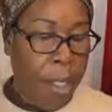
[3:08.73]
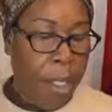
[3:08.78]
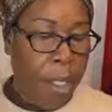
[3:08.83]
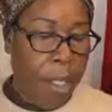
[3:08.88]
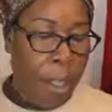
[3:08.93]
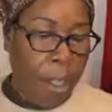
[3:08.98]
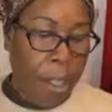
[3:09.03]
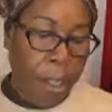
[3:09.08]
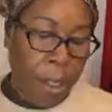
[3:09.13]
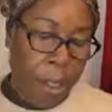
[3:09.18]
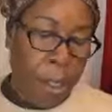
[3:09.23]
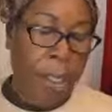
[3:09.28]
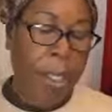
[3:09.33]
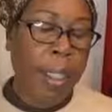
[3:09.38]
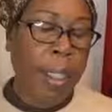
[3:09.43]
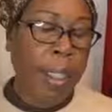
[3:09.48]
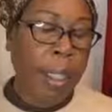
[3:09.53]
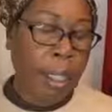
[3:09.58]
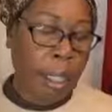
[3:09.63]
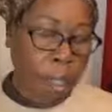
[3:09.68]
the, the,
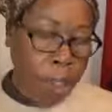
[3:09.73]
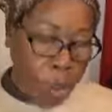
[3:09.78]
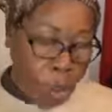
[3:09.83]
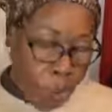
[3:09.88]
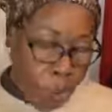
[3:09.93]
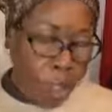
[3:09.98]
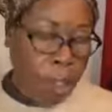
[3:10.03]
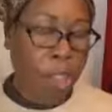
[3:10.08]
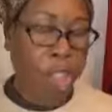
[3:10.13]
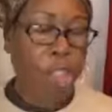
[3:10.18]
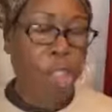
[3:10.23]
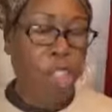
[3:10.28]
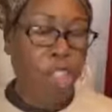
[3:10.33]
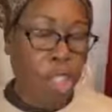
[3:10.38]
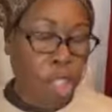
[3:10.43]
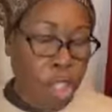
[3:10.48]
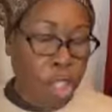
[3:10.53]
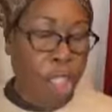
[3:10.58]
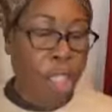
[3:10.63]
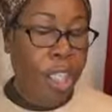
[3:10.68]
the
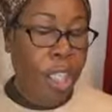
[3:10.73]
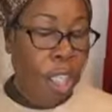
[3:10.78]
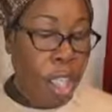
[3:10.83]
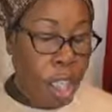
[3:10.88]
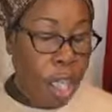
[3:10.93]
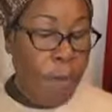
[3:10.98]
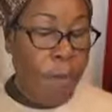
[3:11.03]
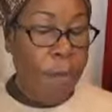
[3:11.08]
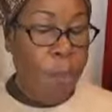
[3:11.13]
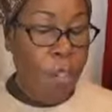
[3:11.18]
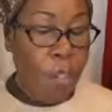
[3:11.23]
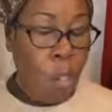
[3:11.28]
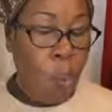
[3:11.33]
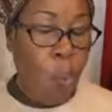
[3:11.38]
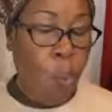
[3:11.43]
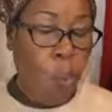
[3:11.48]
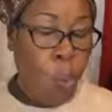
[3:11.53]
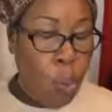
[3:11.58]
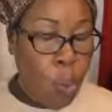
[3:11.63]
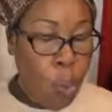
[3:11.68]
destruction of
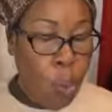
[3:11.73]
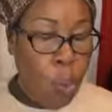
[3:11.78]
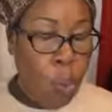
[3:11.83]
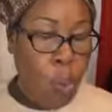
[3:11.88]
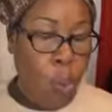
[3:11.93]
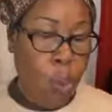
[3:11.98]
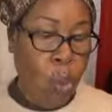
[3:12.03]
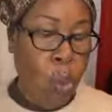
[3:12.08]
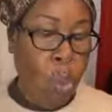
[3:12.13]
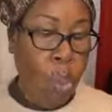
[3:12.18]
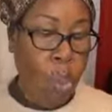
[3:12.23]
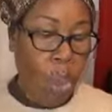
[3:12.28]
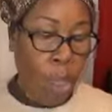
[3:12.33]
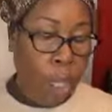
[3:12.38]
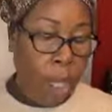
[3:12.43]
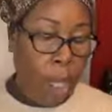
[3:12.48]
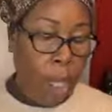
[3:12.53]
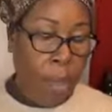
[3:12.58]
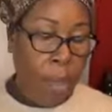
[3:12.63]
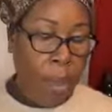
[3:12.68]

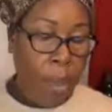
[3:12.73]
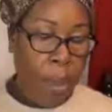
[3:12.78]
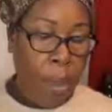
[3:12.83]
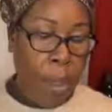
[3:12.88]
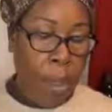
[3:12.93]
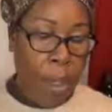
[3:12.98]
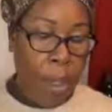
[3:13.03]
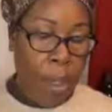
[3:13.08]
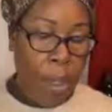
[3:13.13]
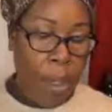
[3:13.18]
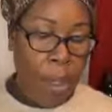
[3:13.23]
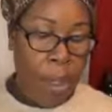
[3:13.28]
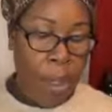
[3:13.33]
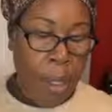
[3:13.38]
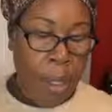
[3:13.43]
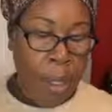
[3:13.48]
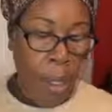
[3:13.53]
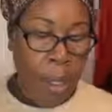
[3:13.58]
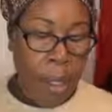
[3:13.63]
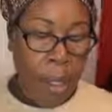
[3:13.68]
Jerusalem.
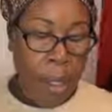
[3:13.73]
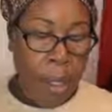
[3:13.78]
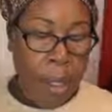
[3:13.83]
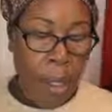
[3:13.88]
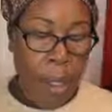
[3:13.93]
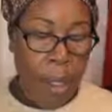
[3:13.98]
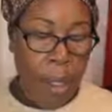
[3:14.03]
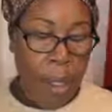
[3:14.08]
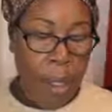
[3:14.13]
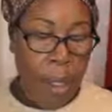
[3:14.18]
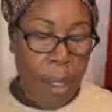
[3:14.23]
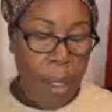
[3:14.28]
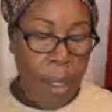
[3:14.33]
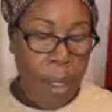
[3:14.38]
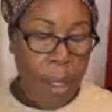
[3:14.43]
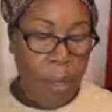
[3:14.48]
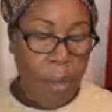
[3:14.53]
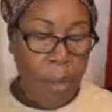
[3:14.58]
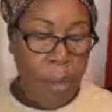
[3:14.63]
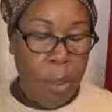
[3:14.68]
And then it
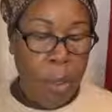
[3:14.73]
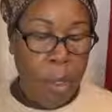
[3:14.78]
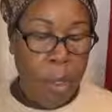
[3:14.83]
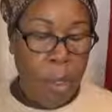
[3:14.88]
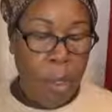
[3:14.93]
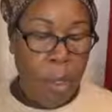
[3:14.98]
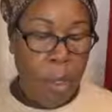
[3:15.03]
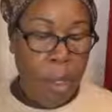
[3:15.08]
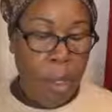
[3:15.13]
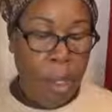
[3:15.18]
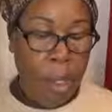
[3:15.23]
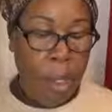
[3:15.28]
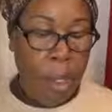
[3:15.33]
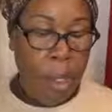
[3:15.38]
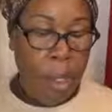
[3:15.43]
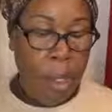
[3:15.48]
goes on.